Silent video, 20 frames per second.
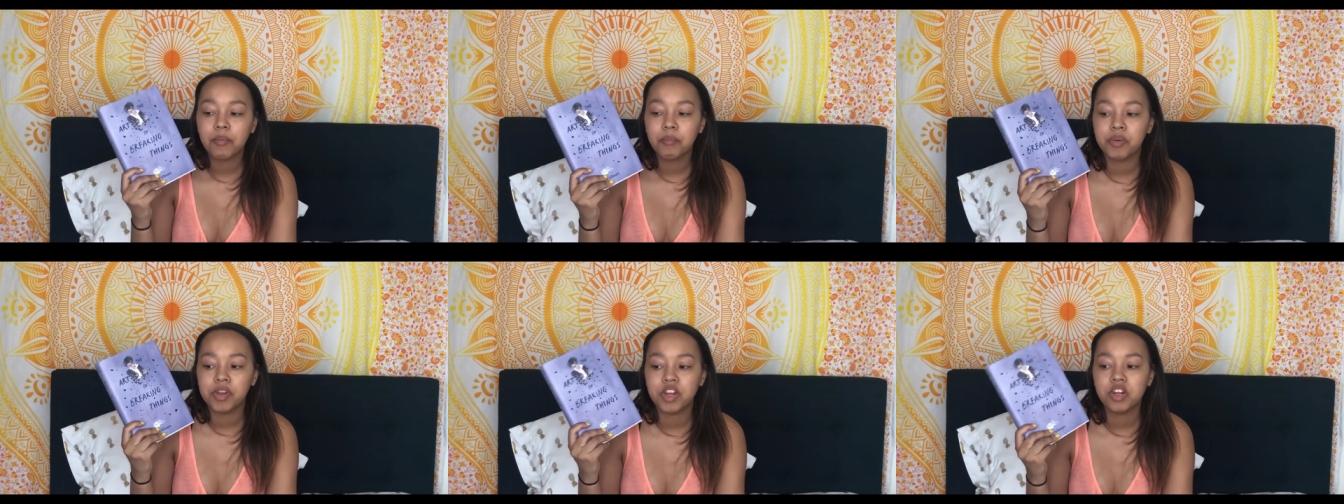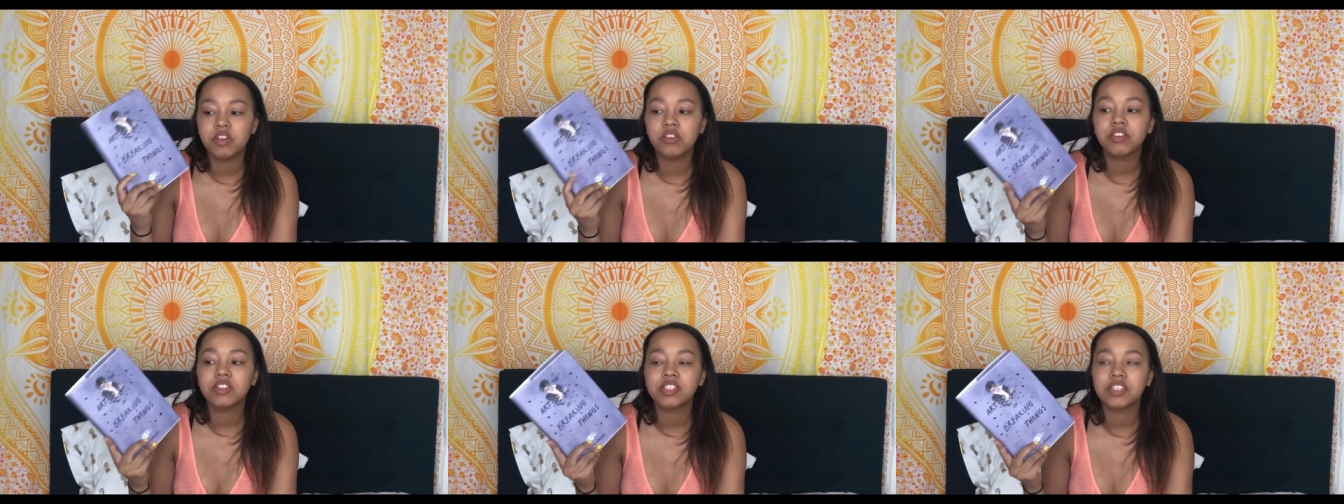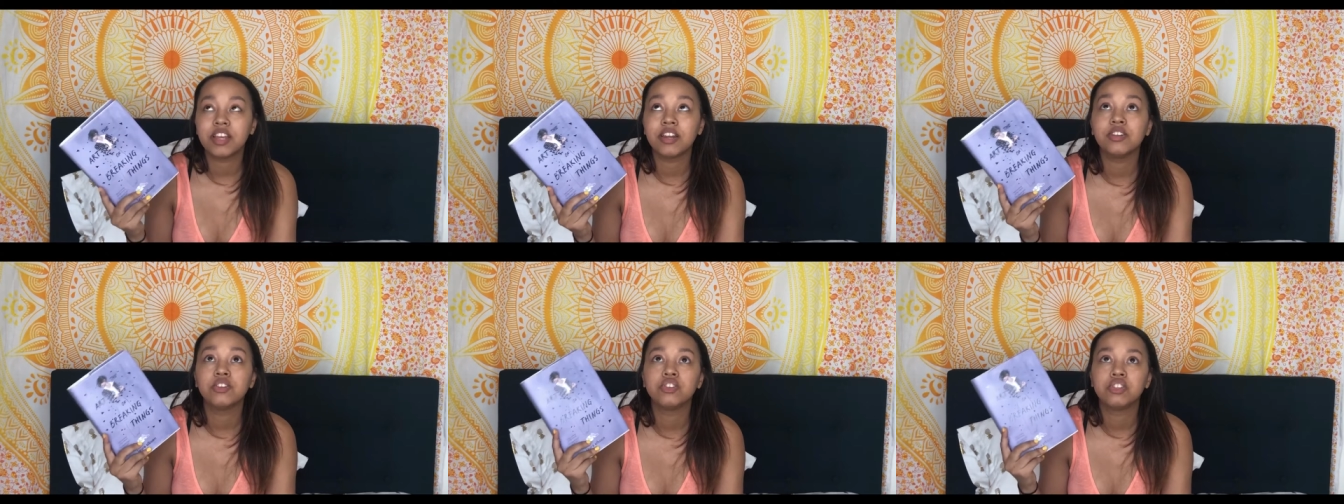but I know it
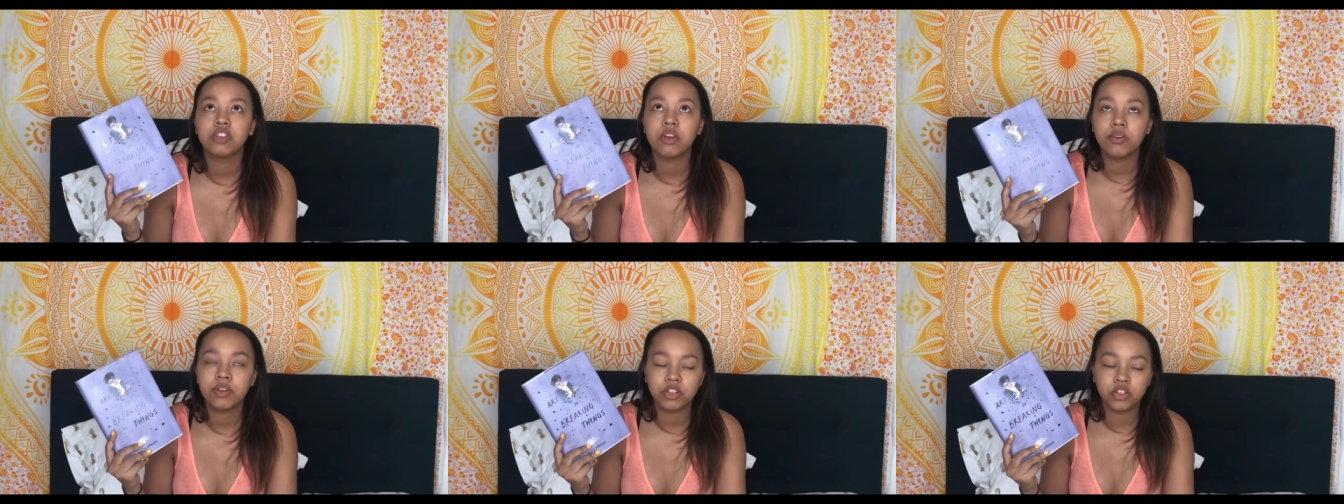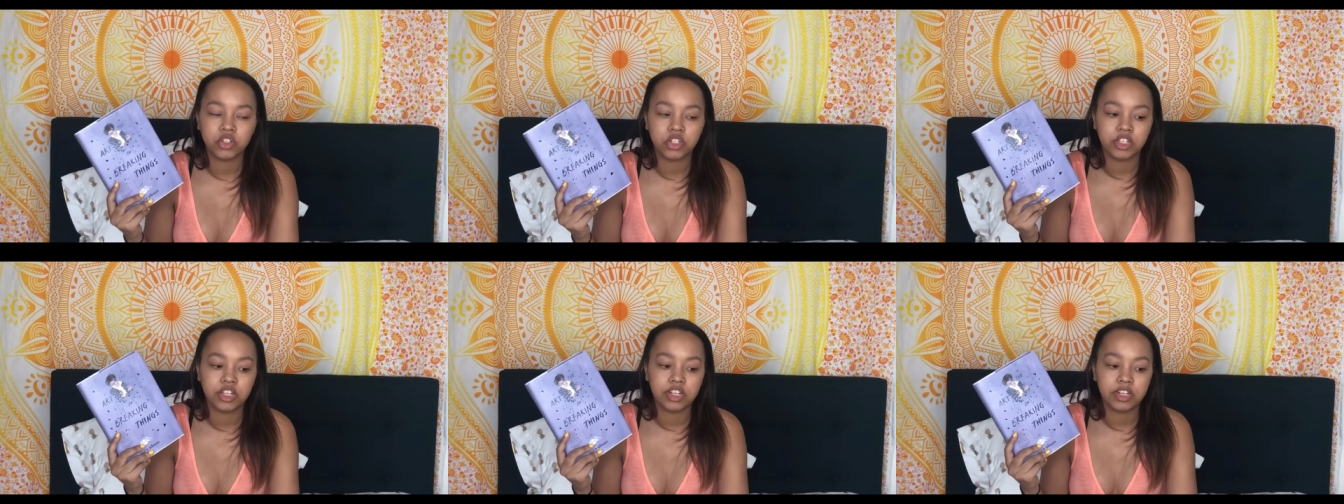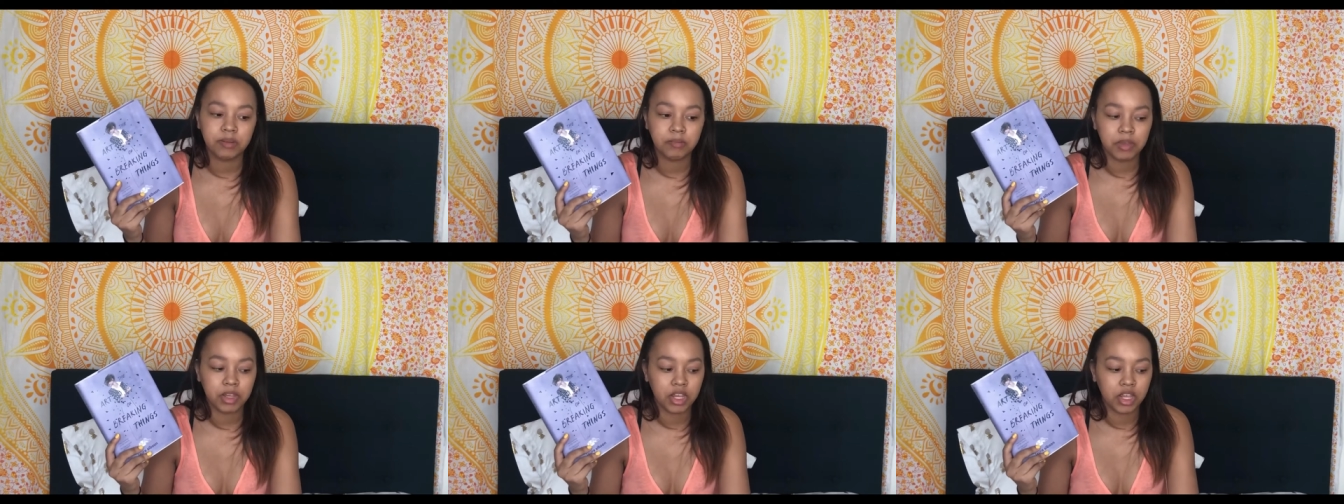sounded so
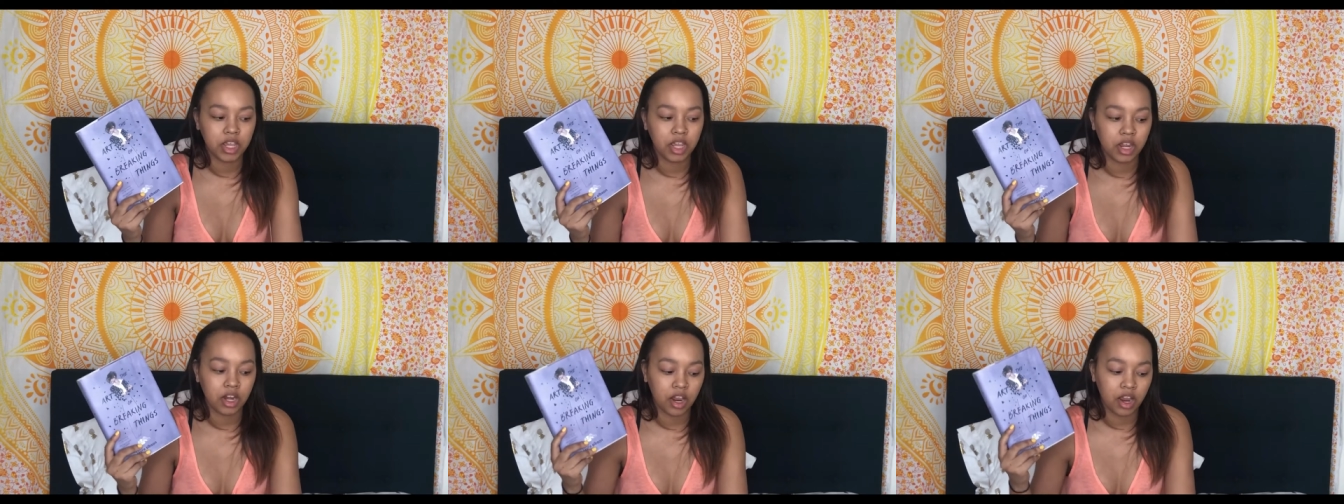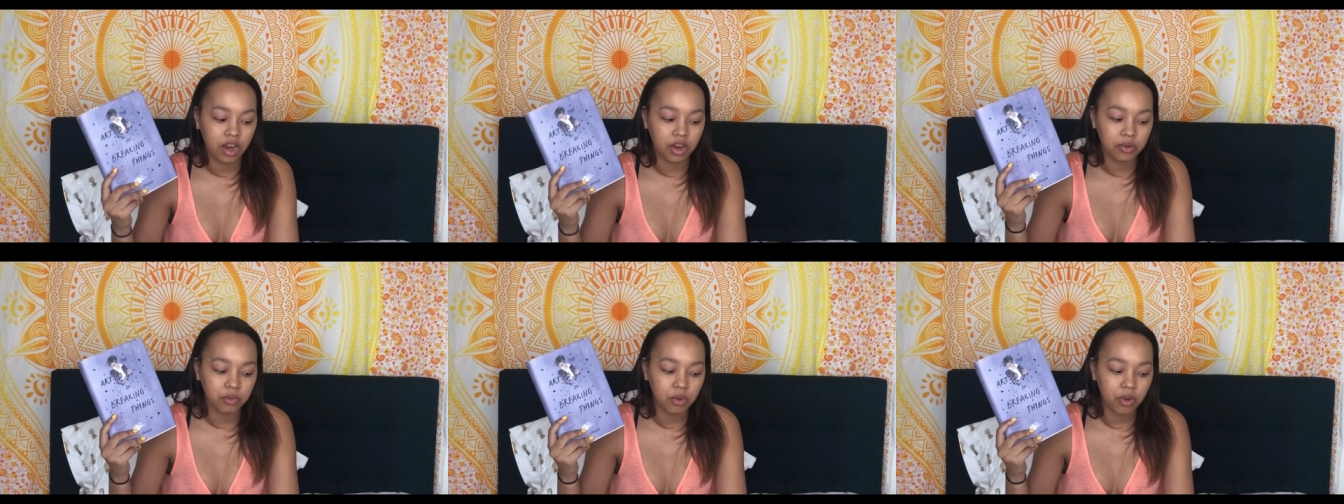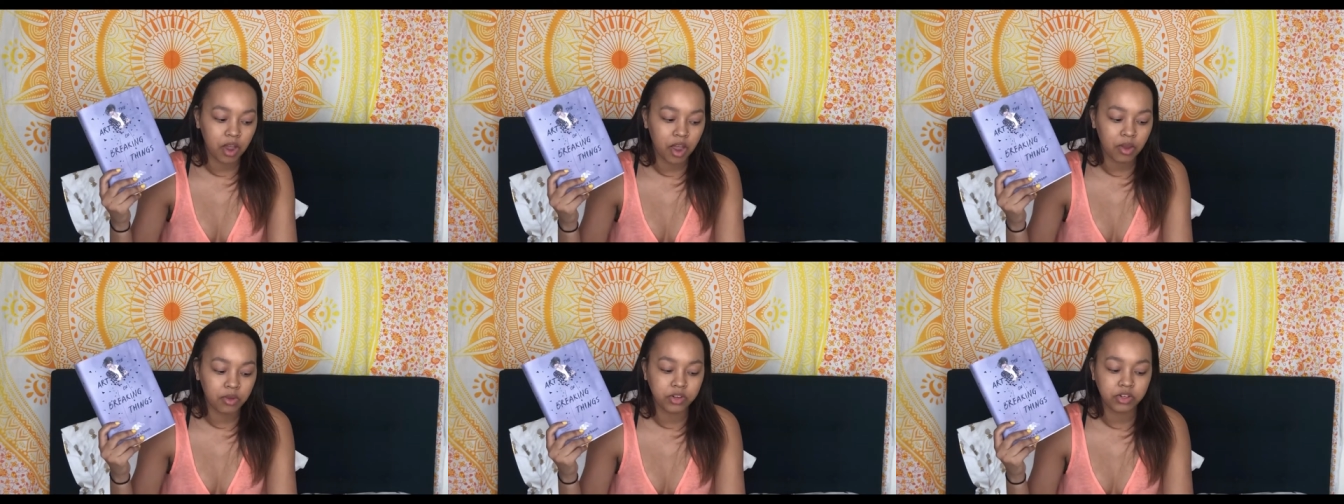interesting to me and I,
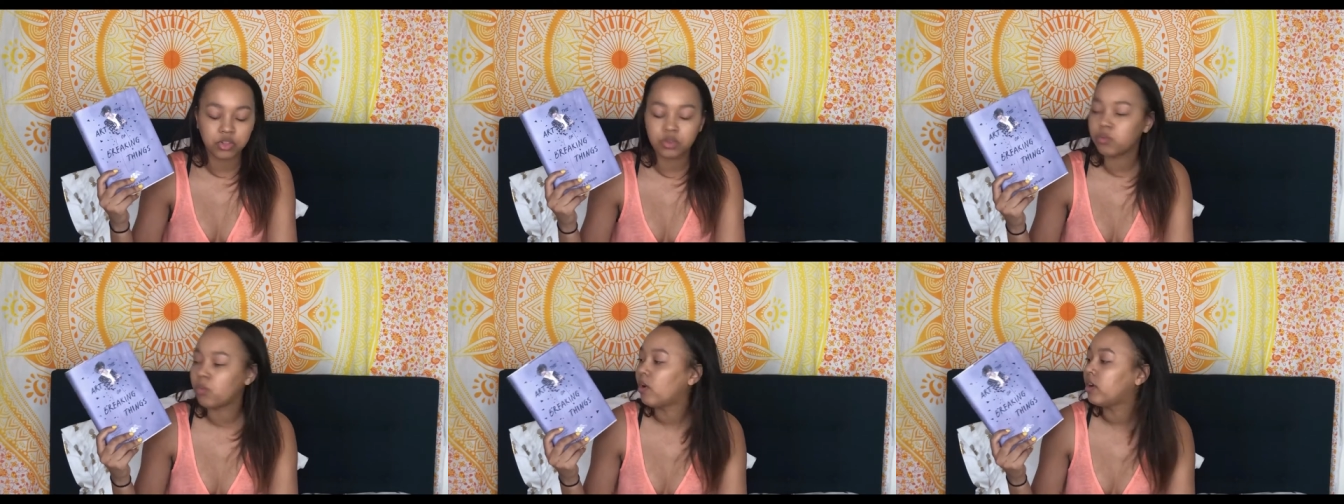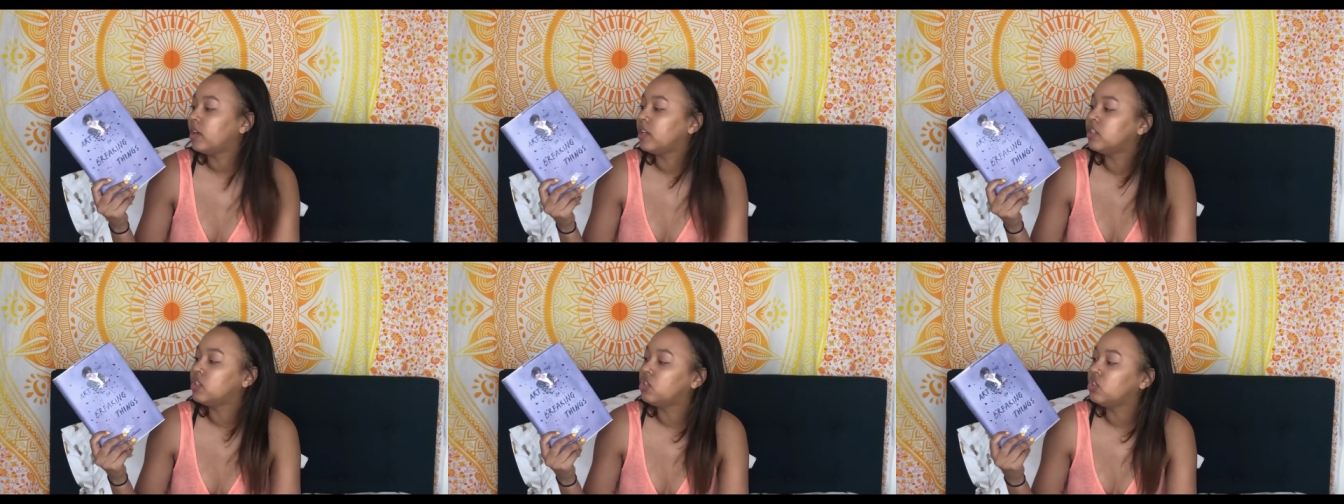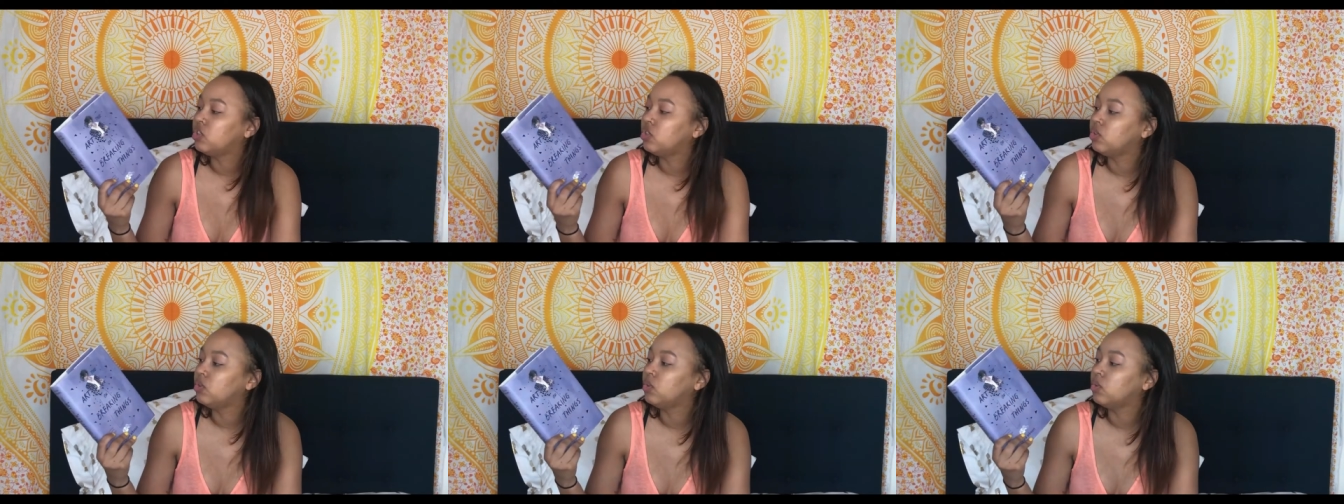I just wanted
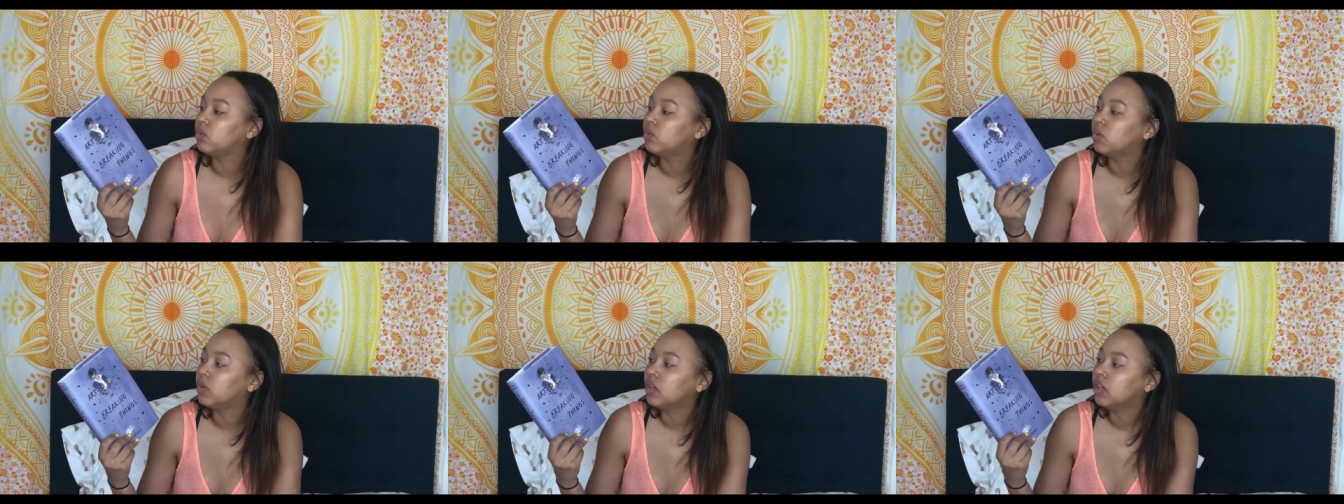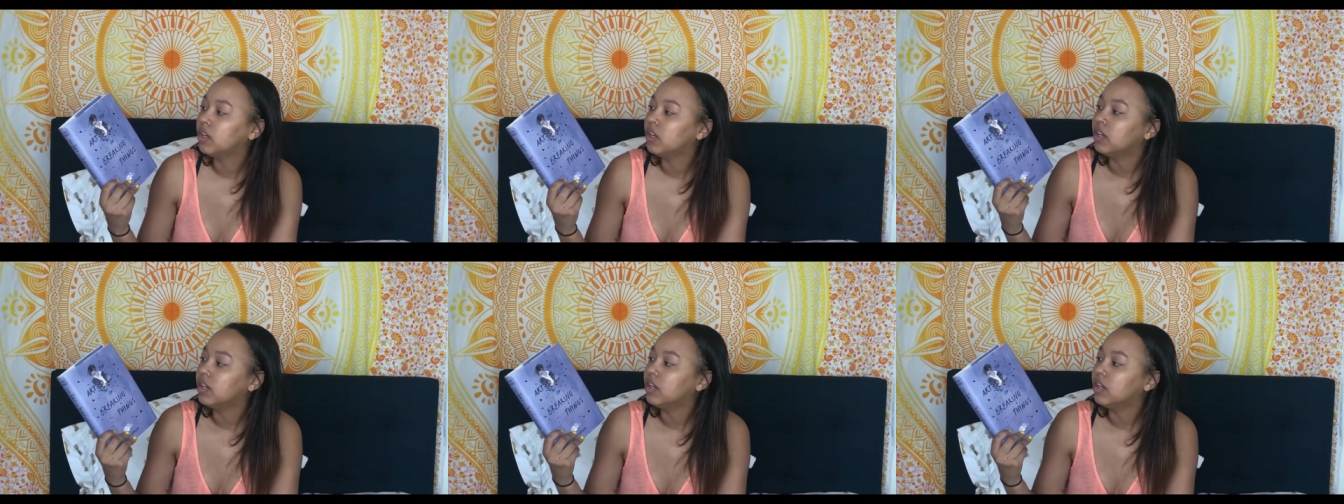to